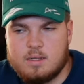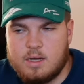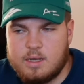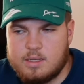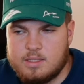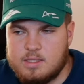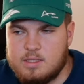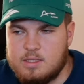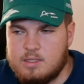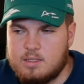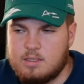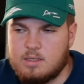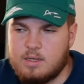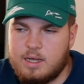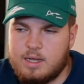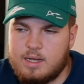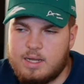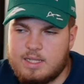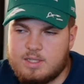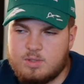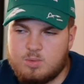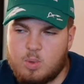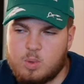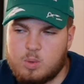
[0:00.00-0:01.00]
ID, and
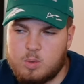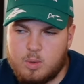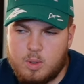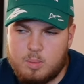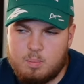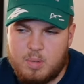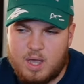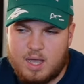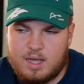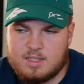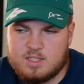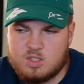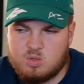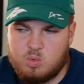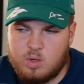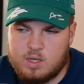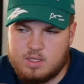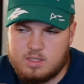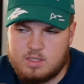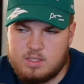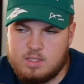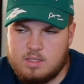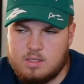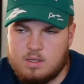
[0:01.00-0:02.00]
that's what we pass
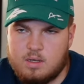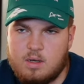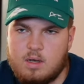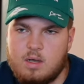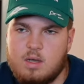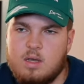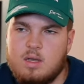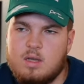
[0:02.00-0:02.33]
right here.